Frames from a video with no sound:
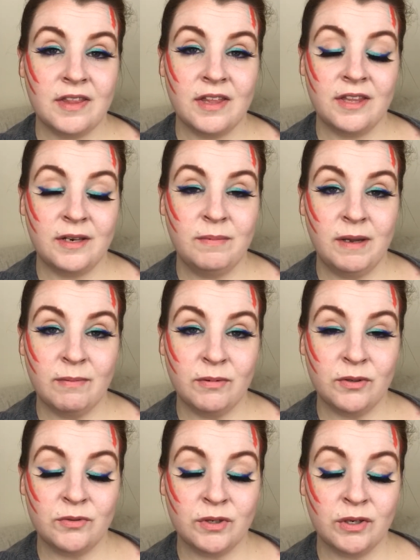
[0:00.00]
and that they'd
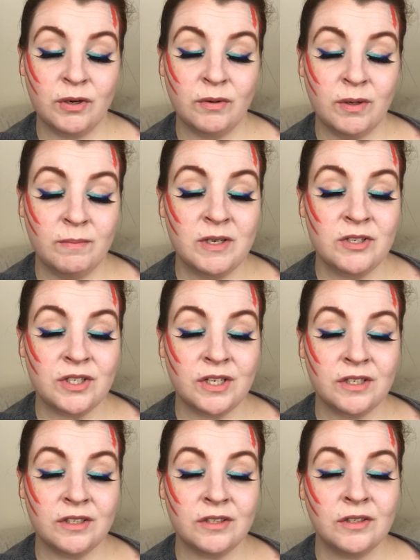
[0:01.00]
be able to trigger a
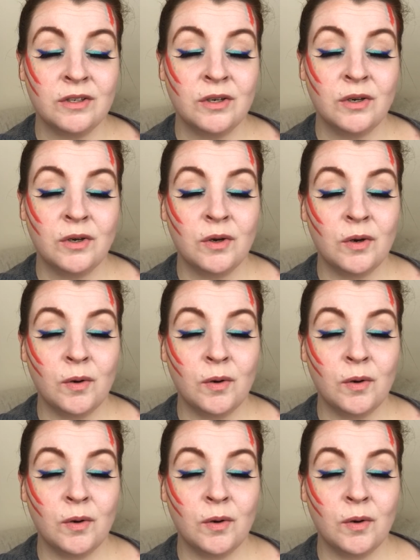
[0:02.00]
remission,